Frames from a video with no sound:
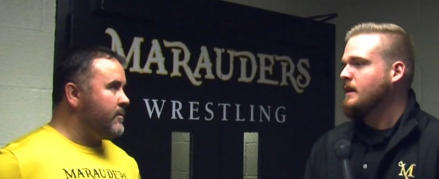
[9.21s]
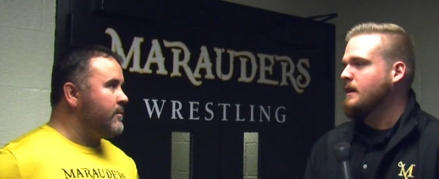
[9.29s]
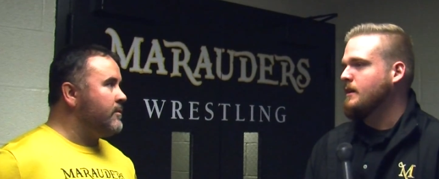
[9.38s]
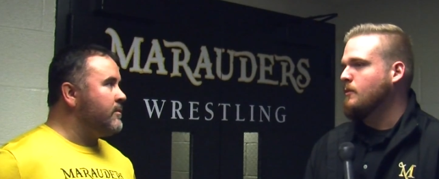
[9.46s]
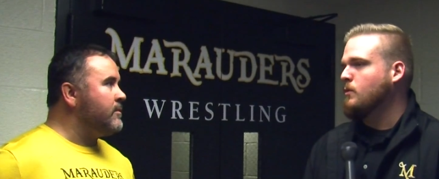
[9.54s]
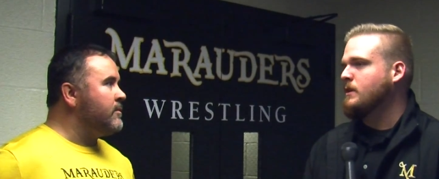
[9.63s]

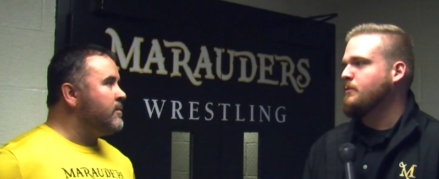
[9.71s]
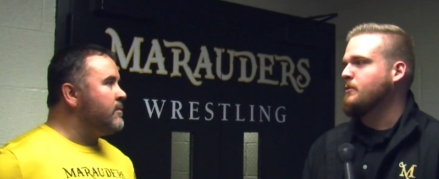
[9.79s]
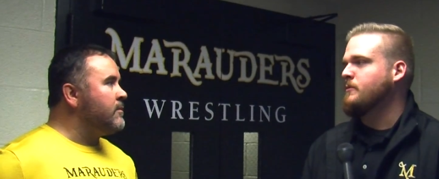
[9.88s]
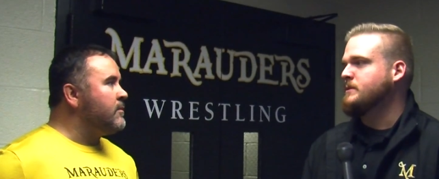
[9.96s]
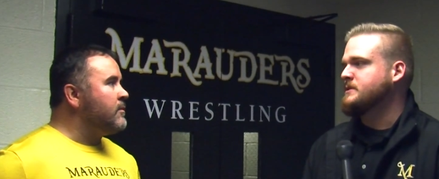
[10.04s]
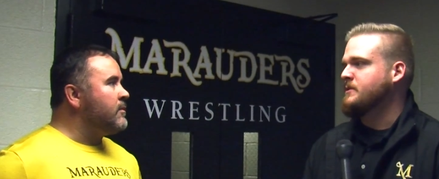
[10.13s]
Speaker 1: Um, what
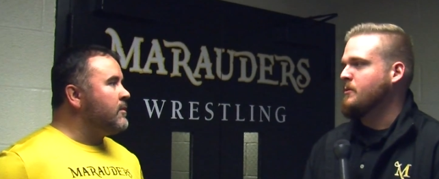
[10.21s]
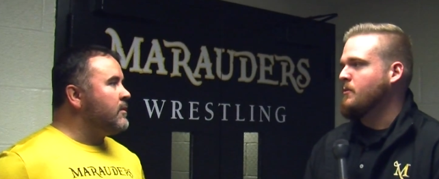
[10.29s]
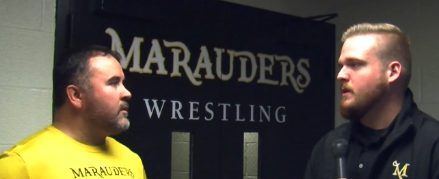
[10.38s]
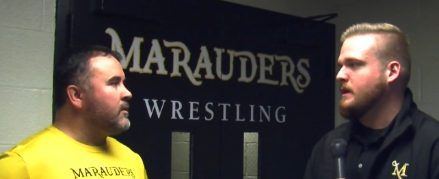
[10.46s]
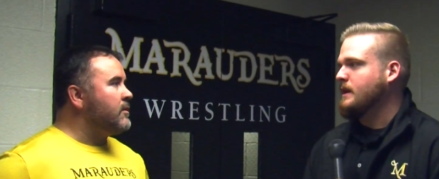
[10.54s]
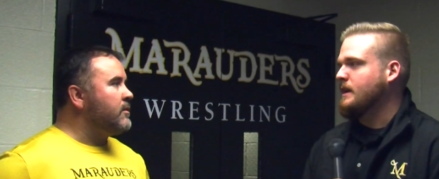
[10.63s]
improvements have you been
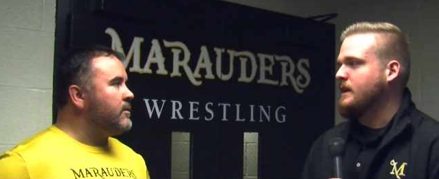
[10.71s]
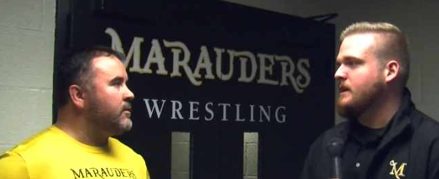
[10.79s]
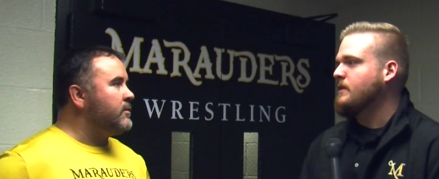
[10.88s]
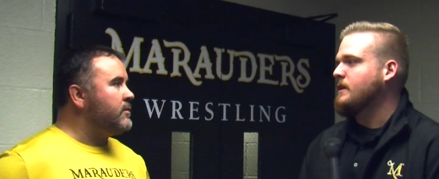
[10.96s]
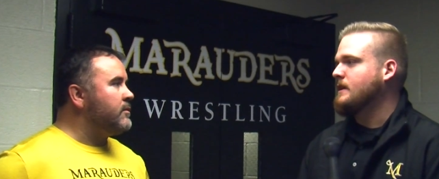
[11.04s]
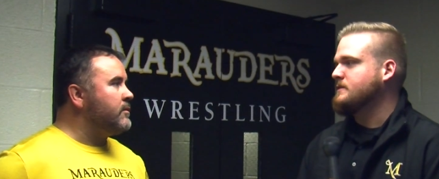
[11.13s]
working on
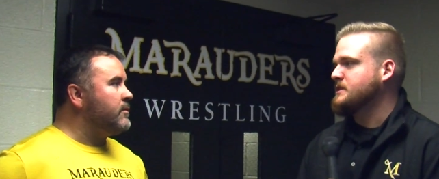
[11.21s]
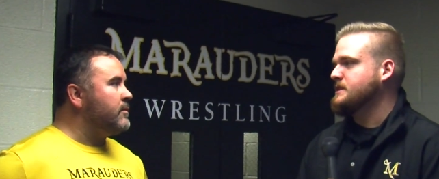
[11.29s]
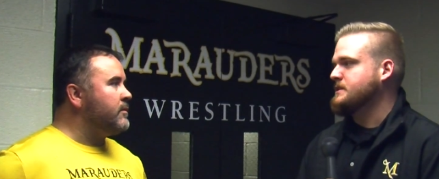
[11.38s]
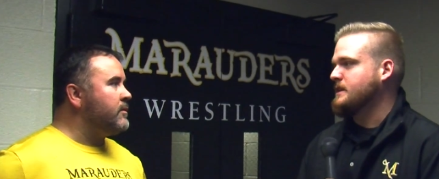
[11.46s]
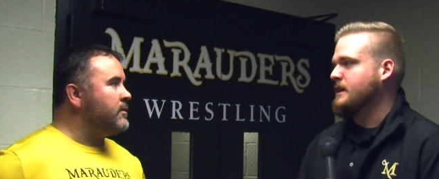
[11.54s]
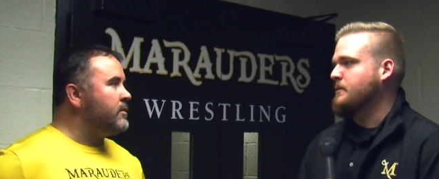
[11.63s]
in the
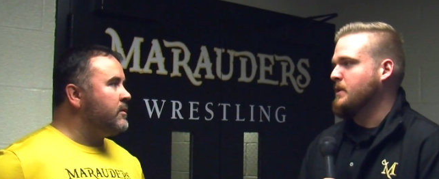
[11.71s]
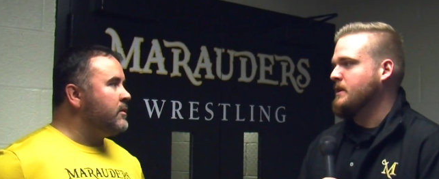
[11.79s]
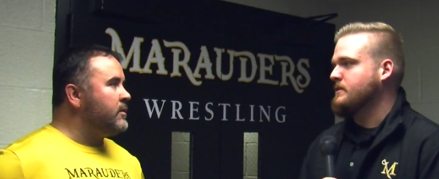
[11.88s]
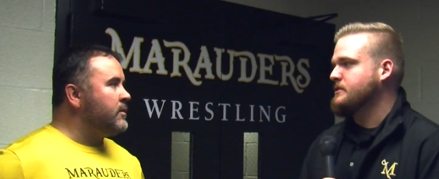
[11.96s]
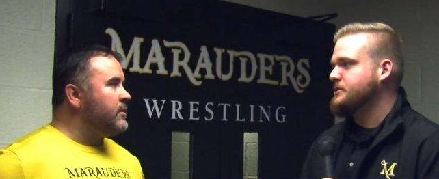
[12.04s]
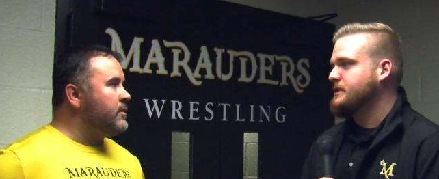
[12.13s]
offseason to get better this